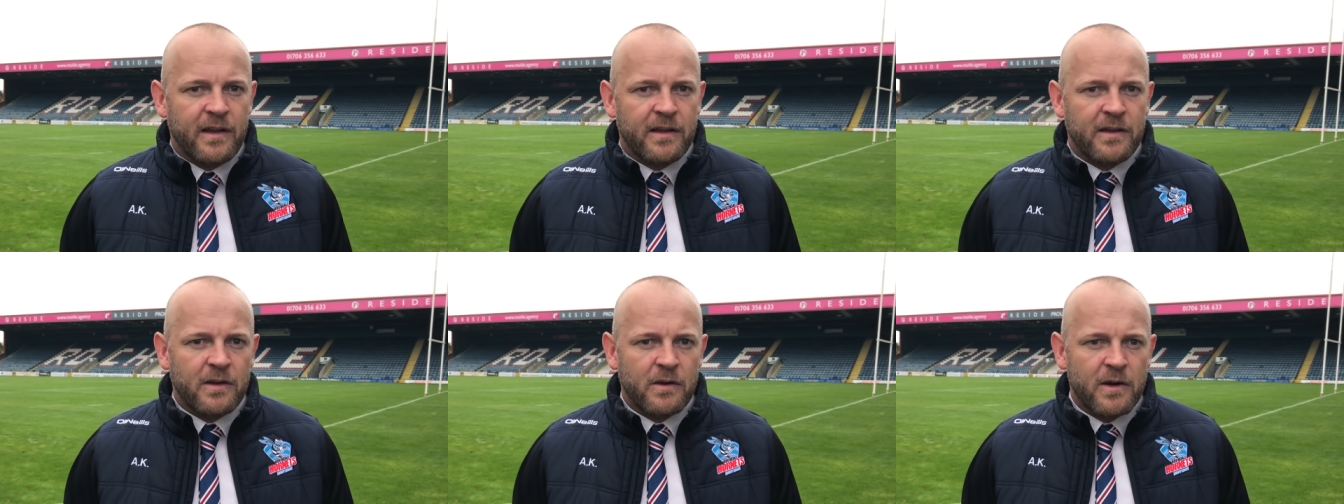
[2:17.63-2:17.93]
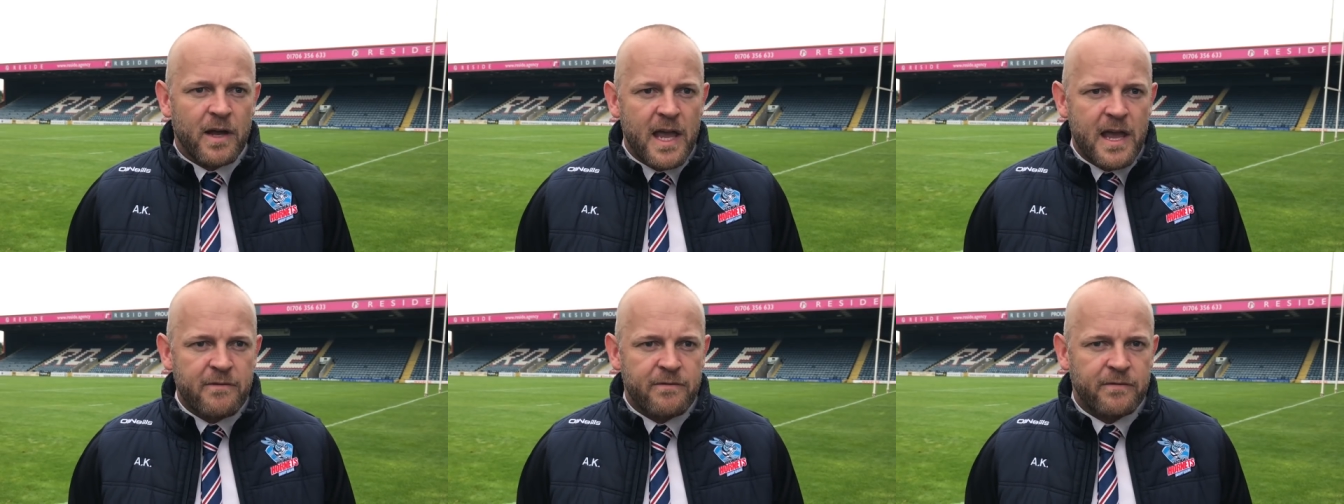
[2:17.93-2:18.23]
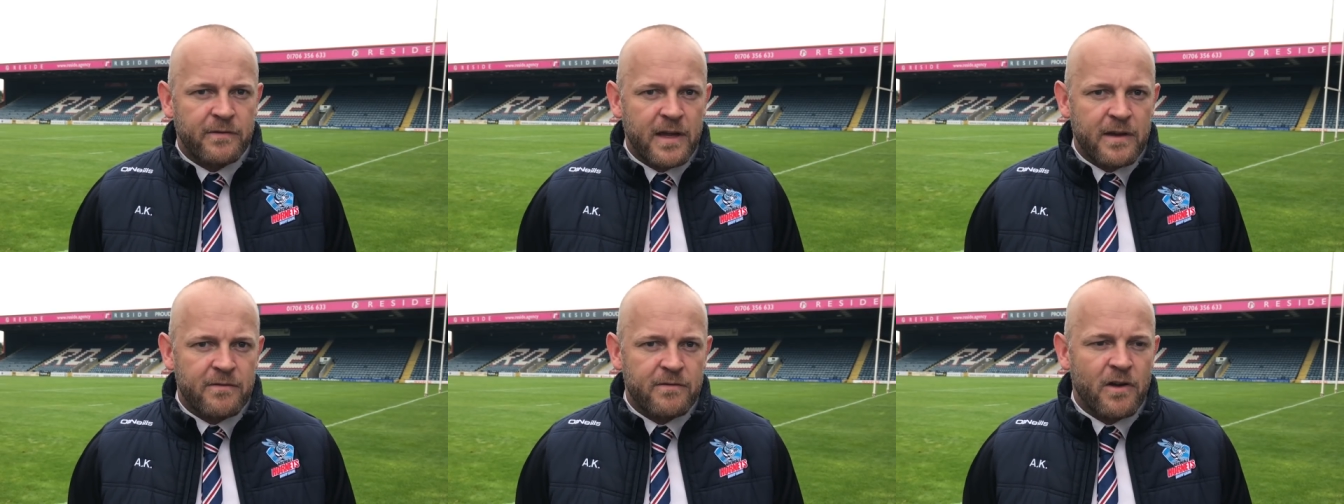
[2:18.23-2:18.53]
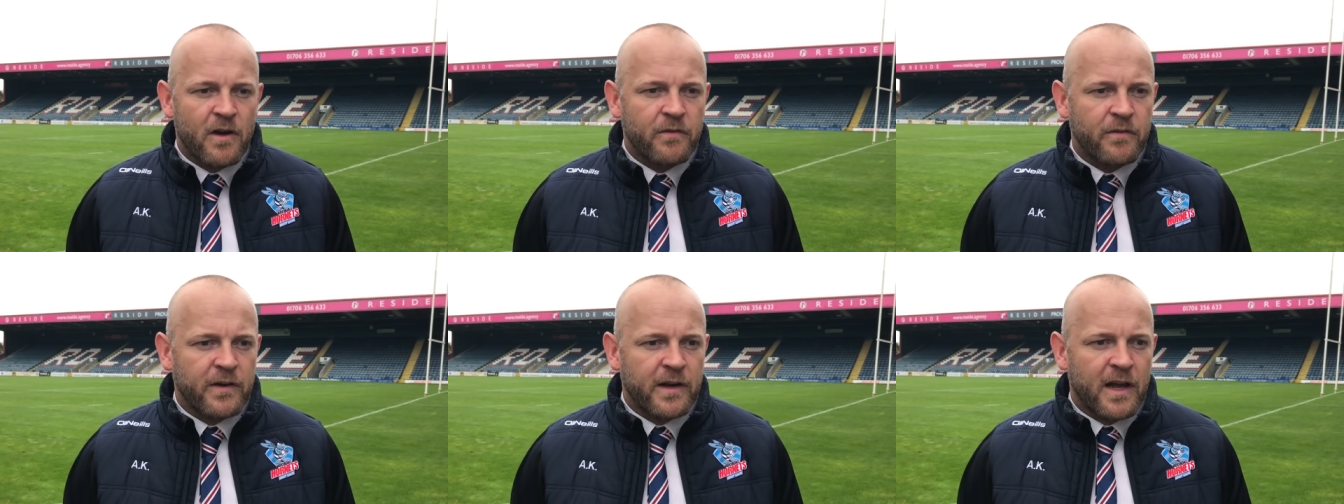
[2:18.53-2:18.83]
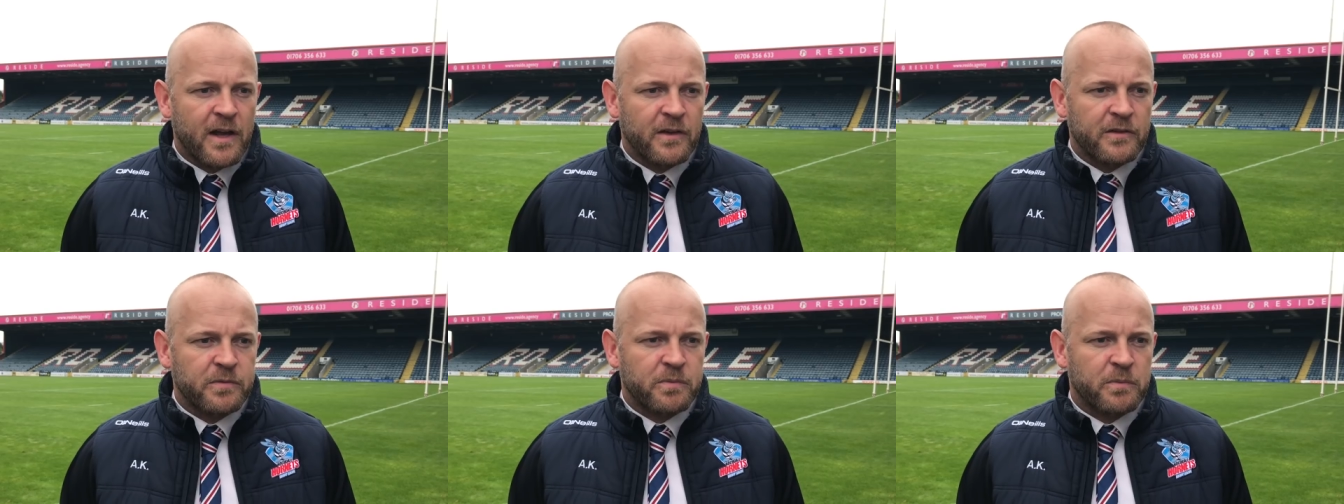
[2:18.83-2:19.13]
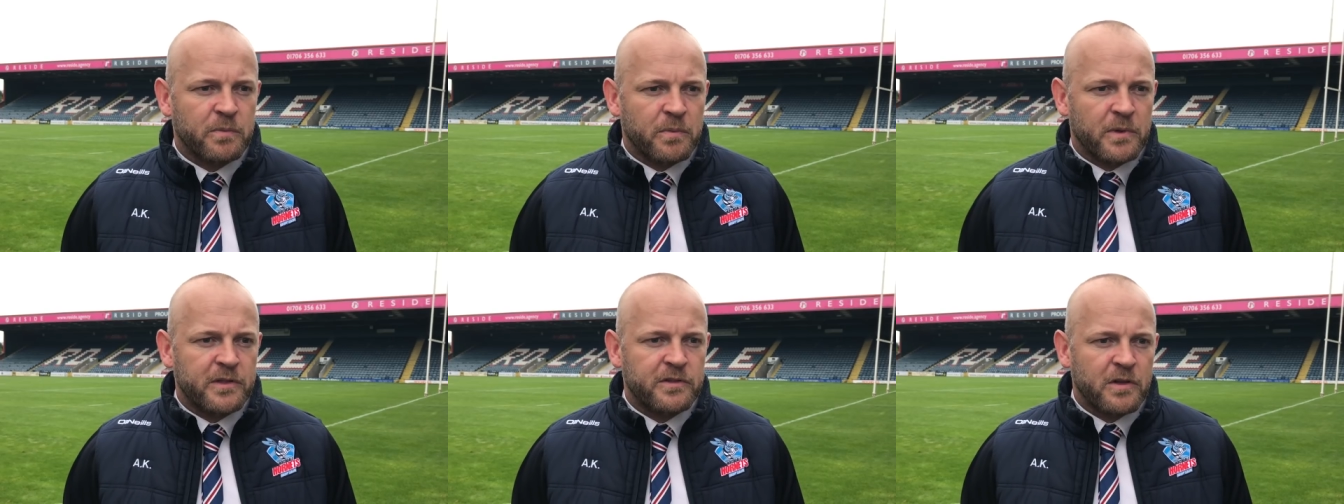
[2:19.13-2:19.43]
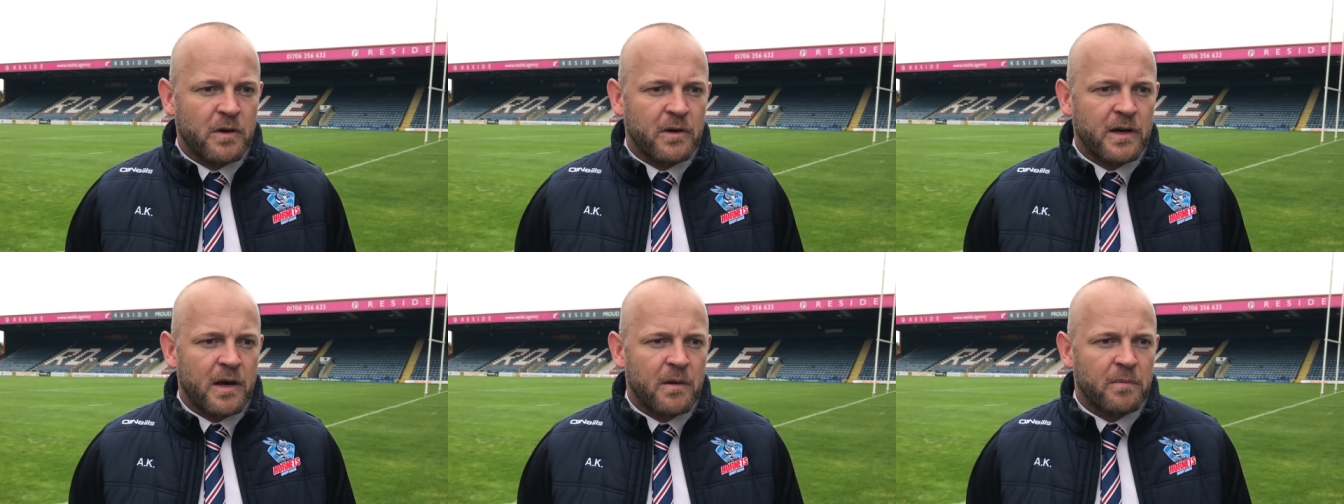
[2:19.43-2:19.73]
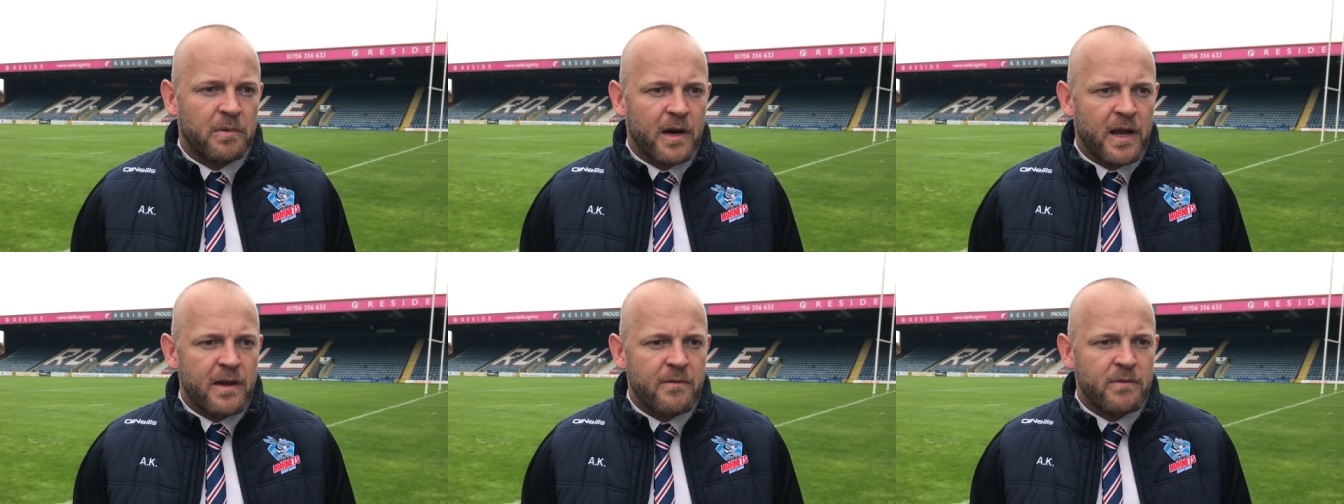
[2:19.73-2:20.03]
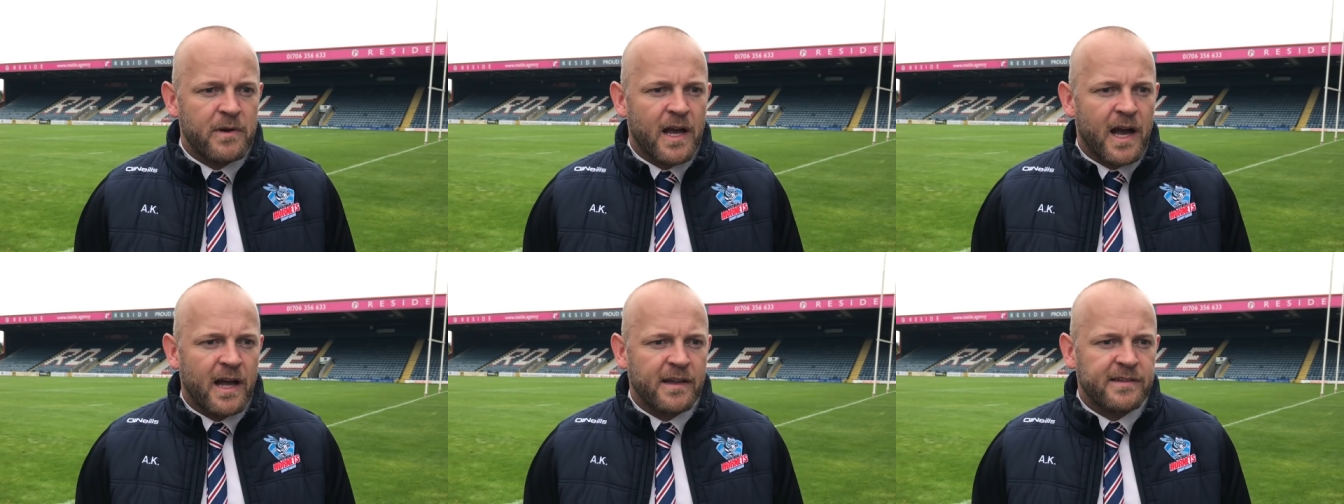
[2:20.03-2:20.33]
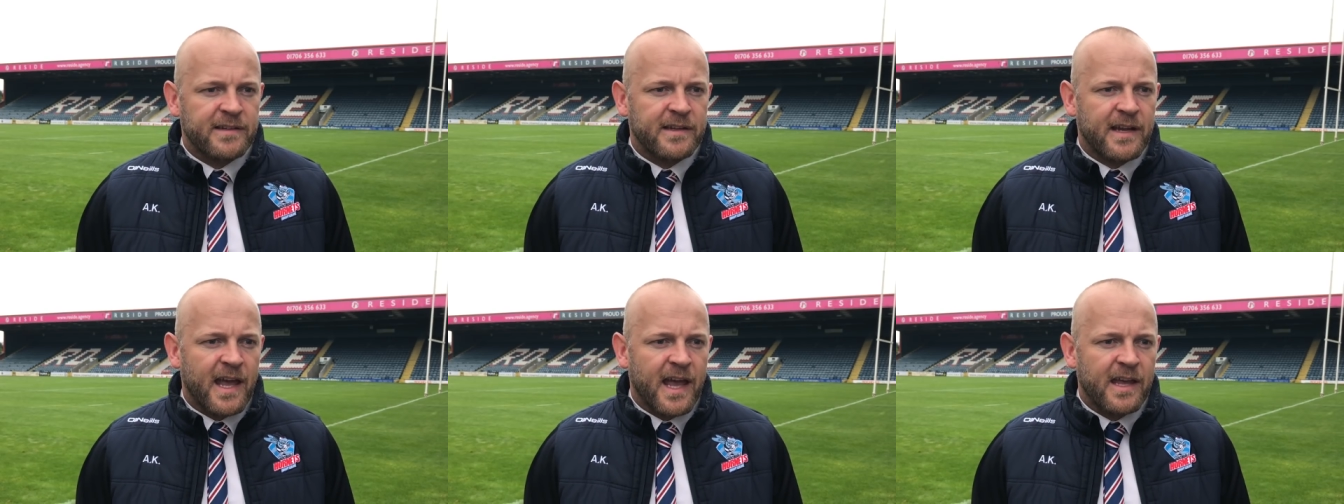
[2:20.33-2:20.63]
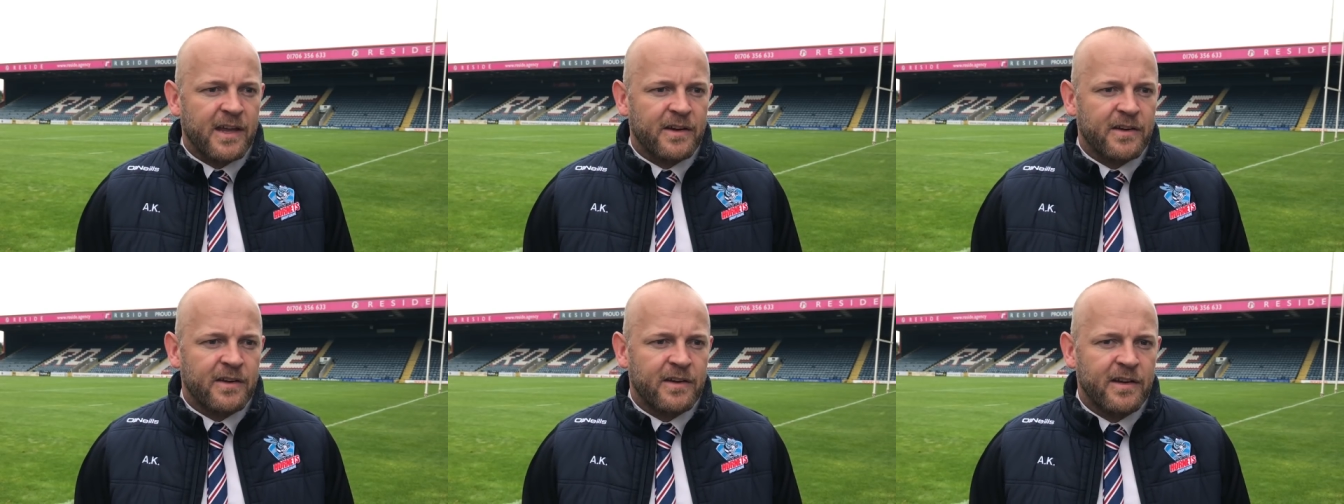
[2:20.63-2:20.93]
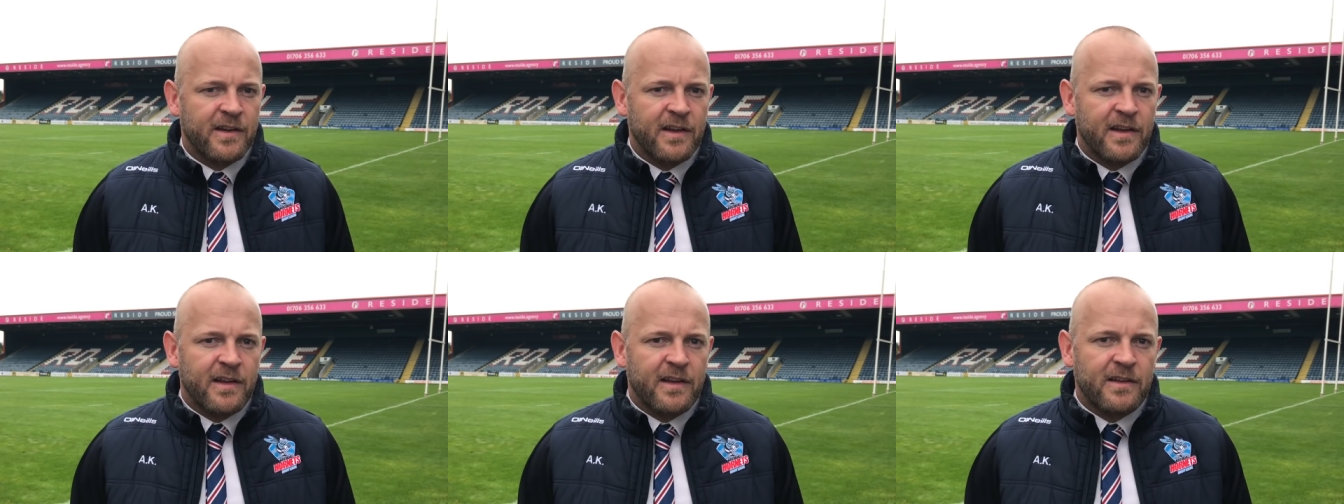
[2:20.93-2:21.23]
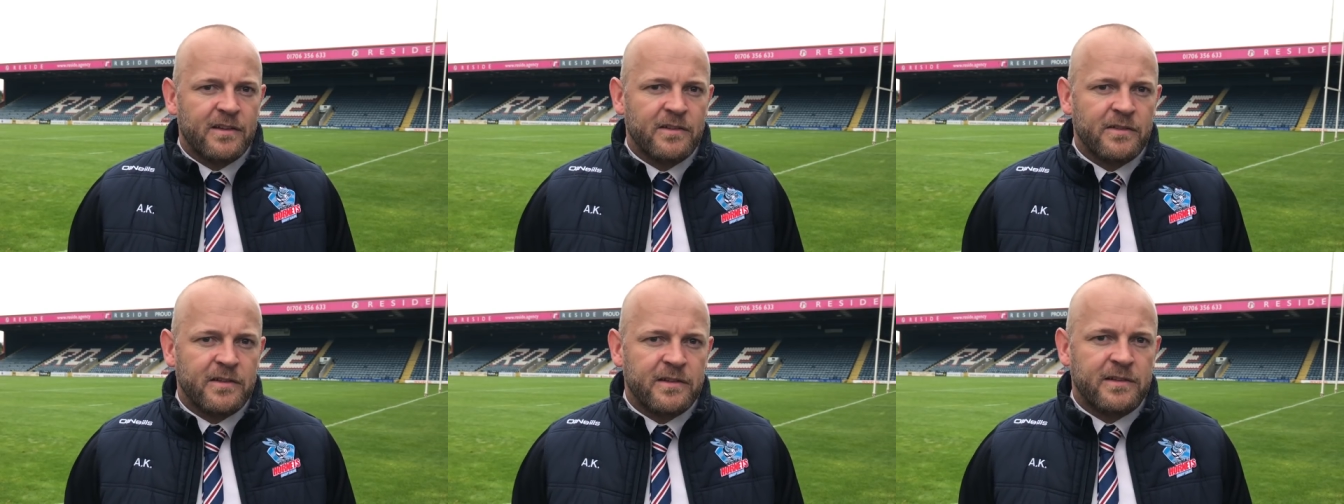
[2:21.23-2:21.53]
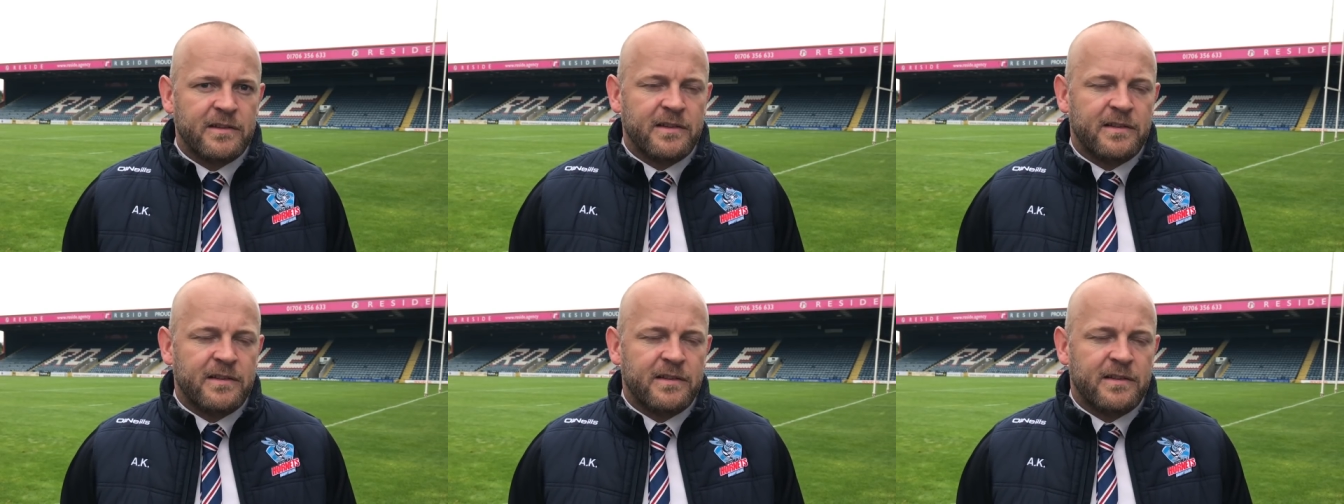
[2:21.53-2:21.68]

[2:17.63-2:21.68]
you know, if if nothing else, we've shown how brave we are today. And look,